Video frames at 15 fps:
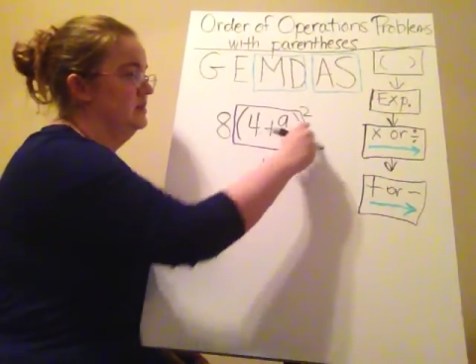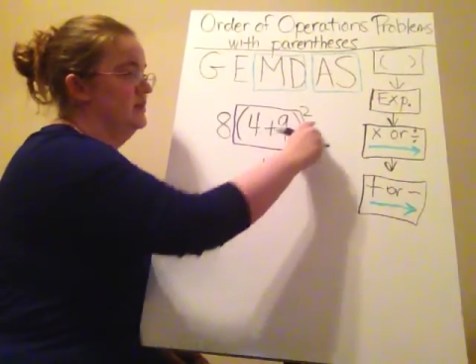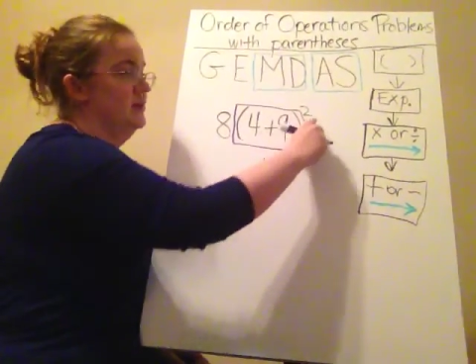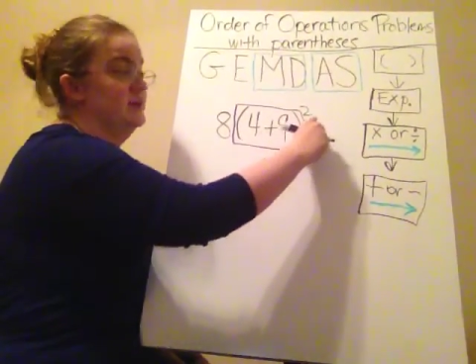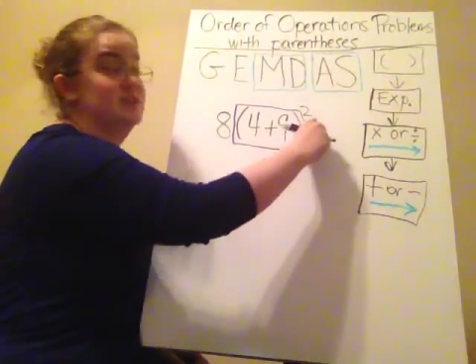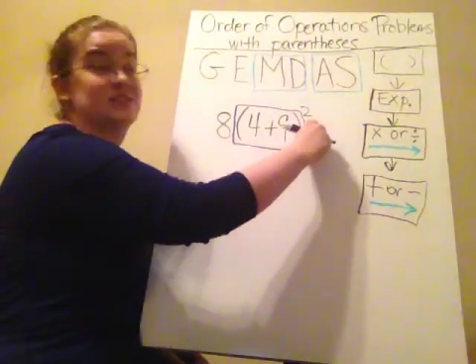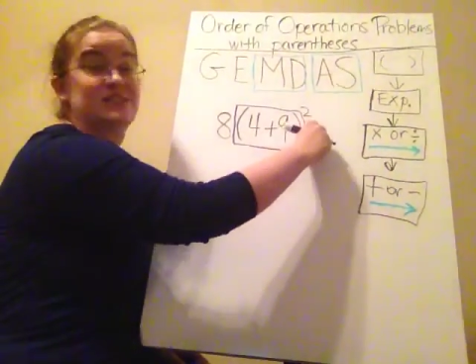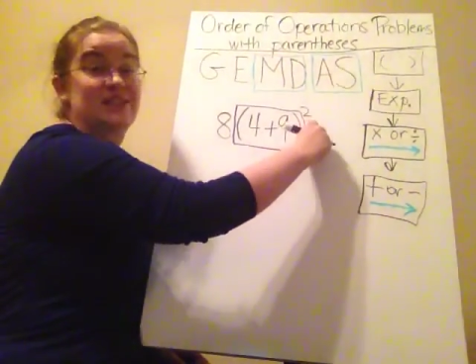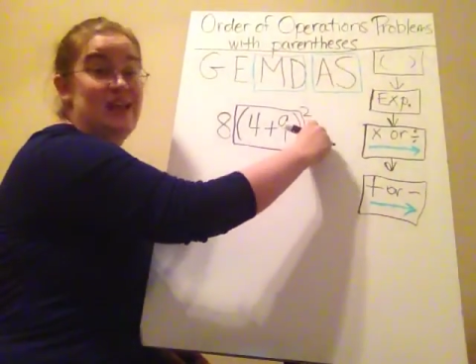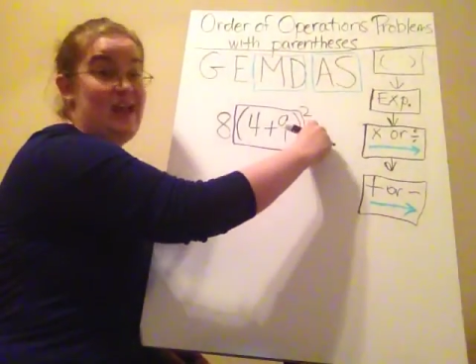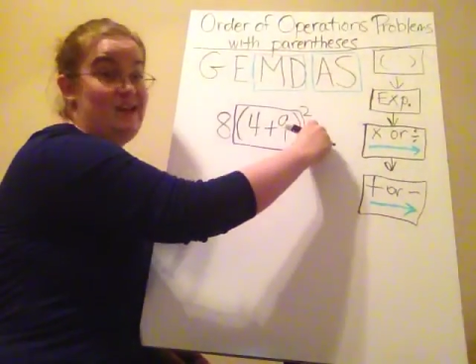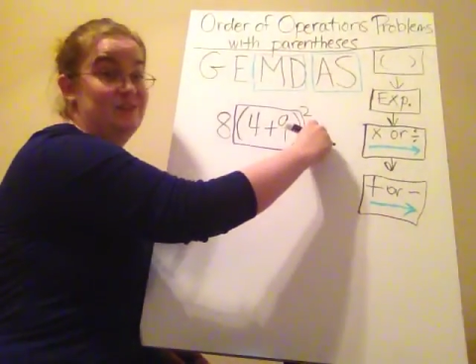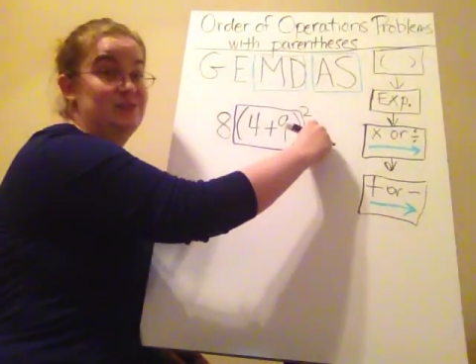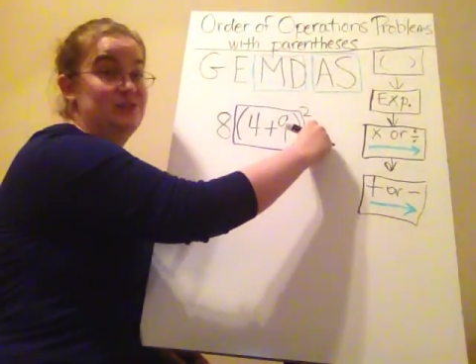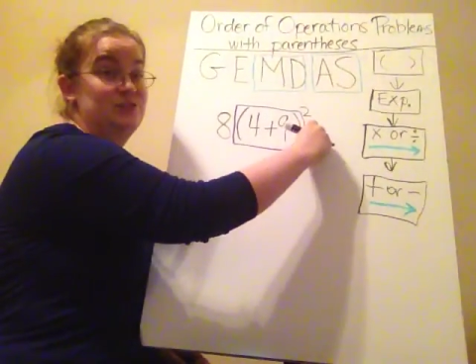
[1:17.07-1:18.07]
Now, since I
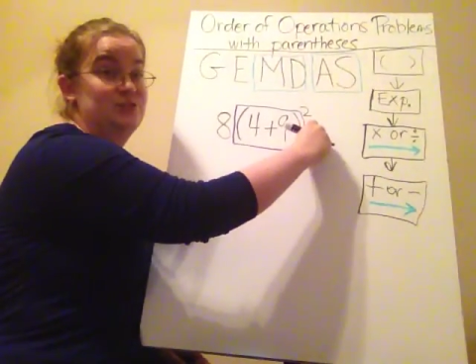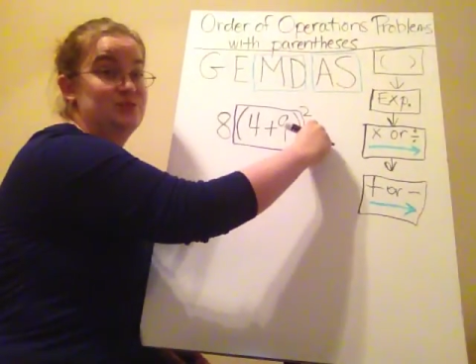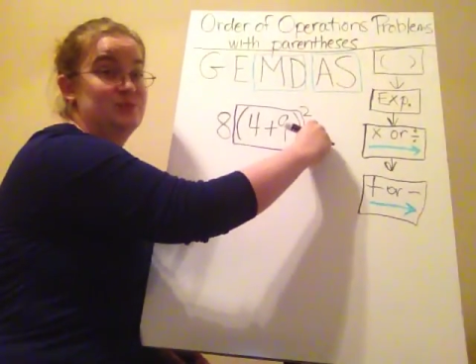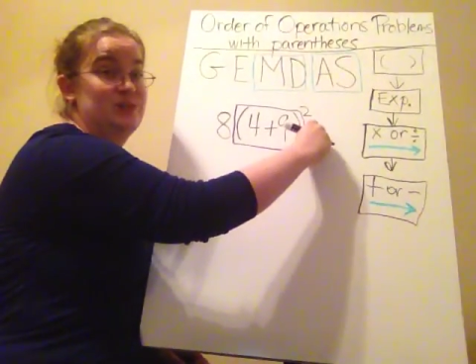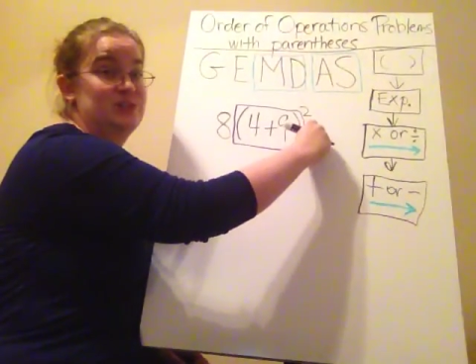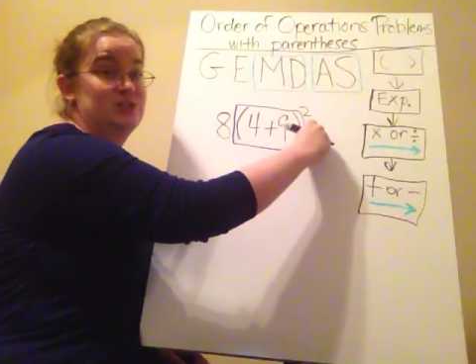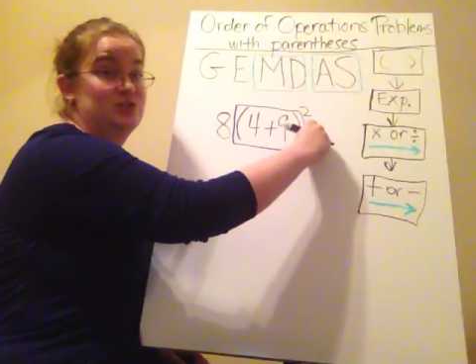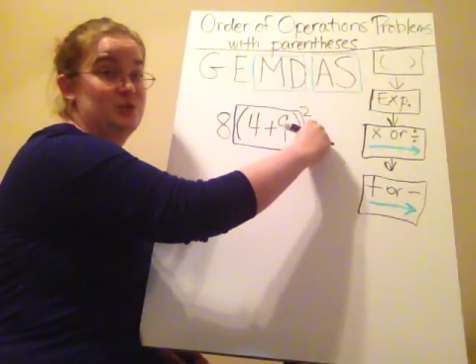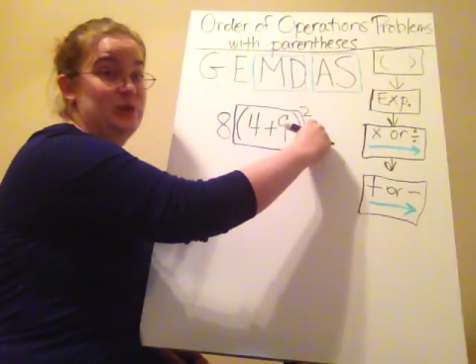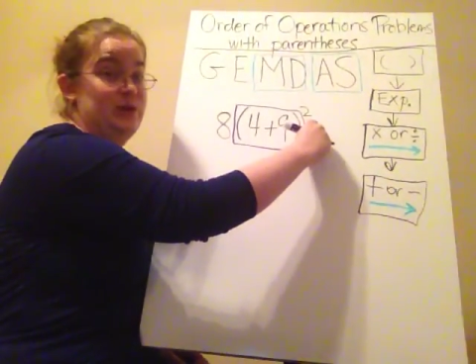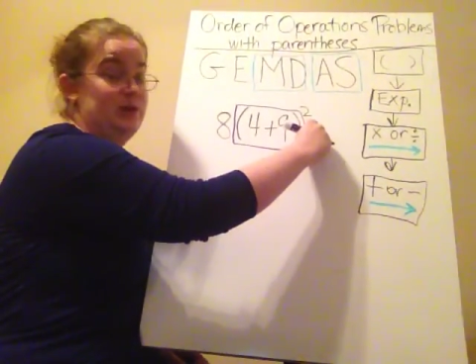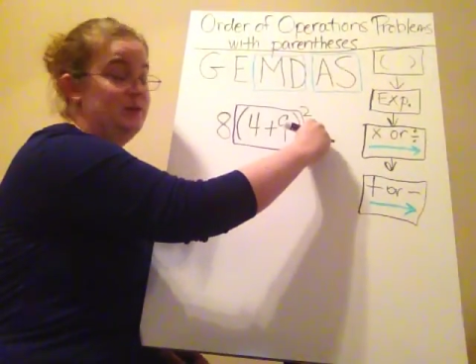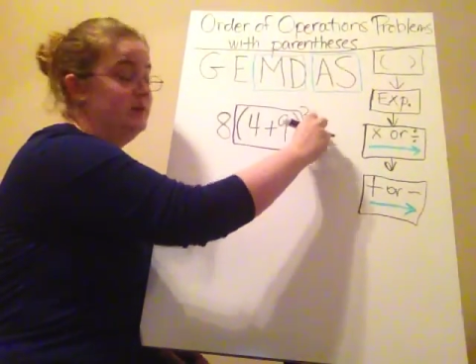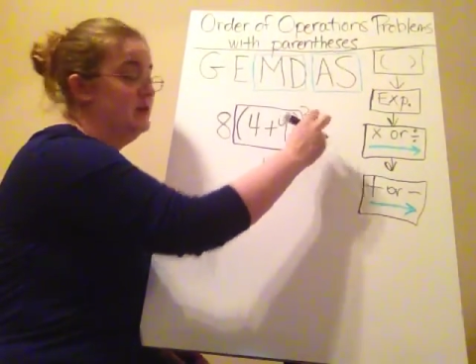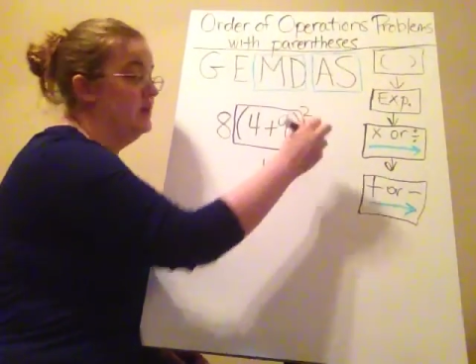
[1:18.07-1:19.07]
haven't used my
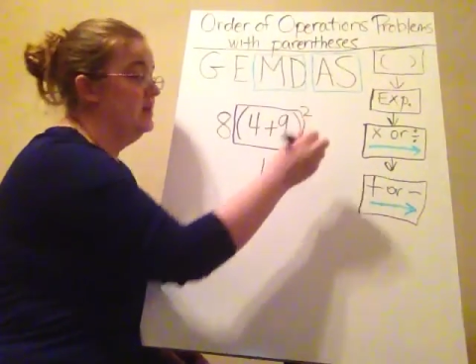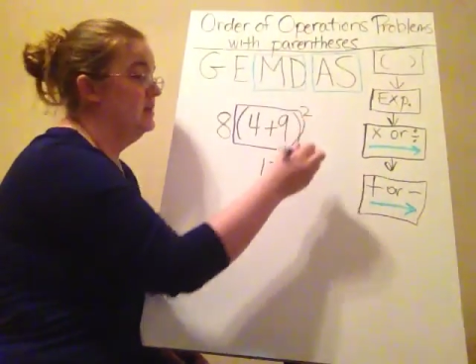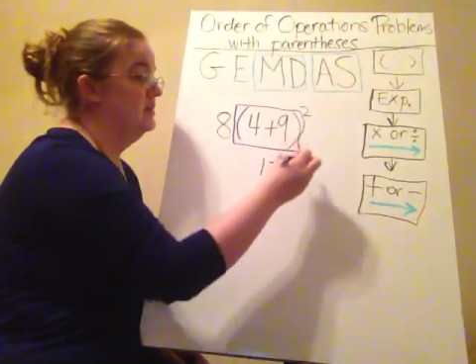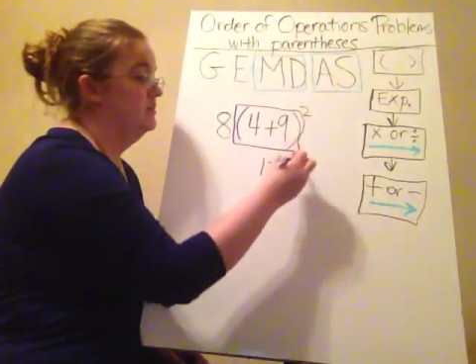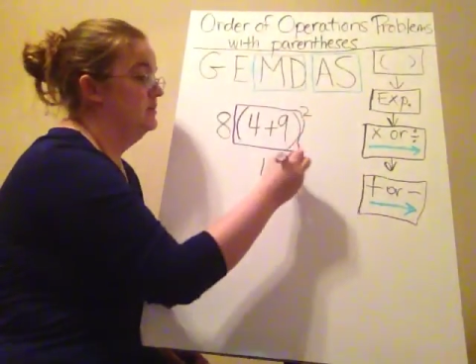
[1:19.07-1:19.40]
square yet,